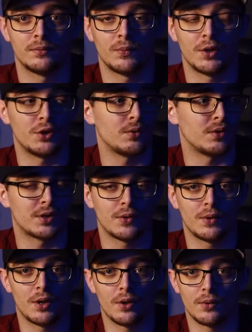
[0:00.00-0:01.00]
When you shoot in a
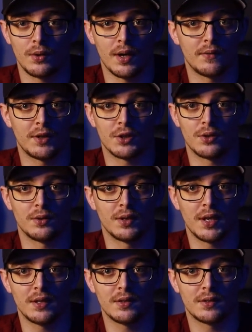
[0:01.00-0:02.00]
studio, you have additional
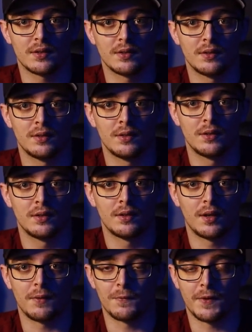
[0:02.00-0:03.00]
lights
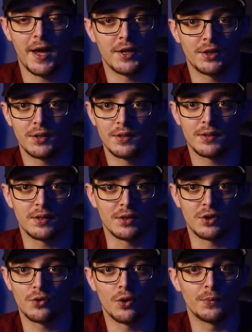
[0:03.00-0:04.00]
and flashes and
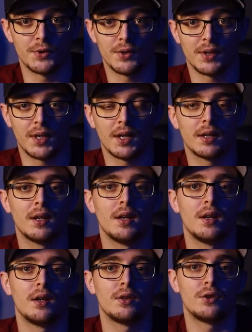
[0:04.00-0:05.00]
strobes you can get
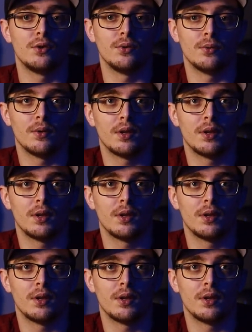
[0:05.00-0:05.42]
to